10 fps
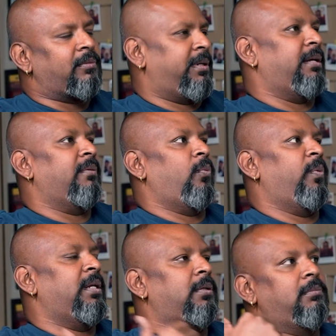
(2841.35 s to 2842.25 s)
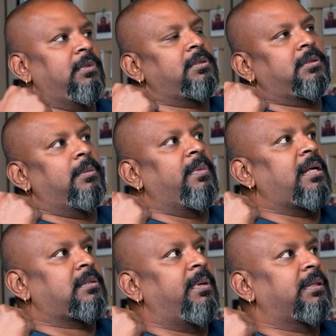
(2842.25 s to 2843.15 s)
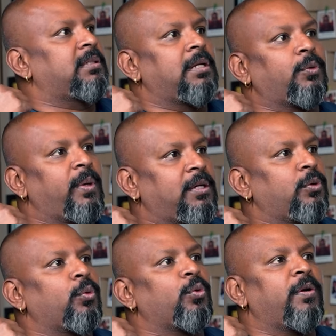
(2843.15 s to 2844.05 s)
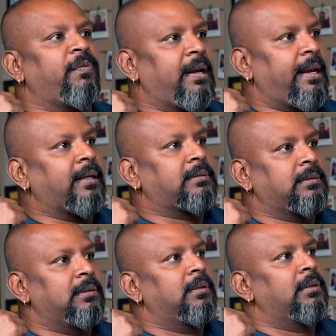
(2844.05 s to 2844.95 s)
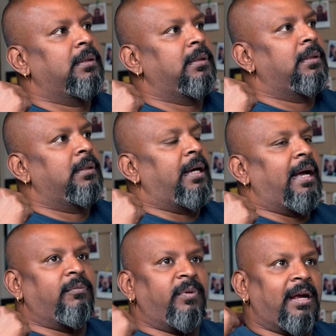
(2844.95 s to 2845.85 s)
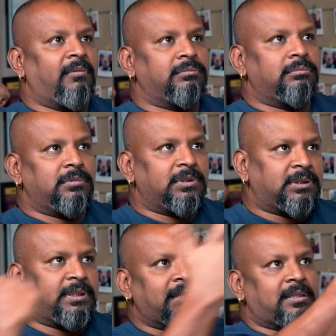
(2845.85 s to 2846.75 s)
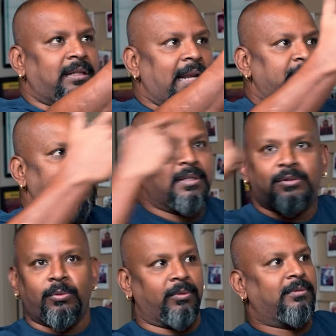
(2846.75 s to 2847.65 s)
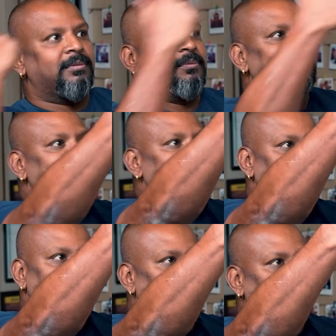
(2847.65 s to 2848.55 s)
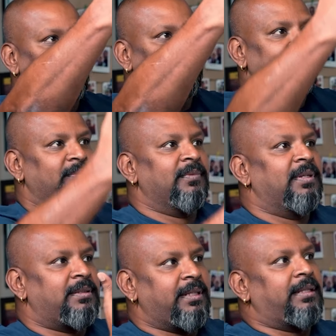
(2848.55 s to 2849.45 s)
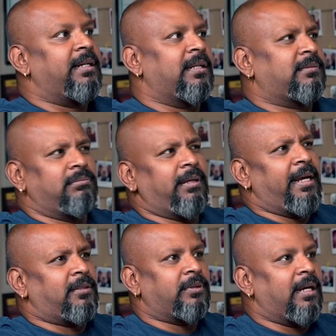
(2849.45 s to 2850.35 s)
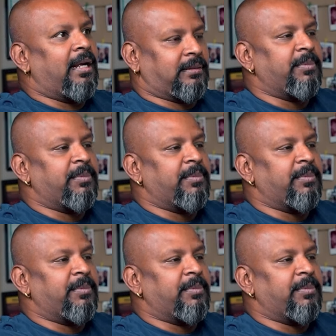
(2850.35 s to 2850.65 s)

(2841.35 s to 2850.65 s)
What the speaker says: Today, this gym last month has done 22 to 25 lakhs. And we have 6 slams in this road now. C3 does 8 to 10 lakhs.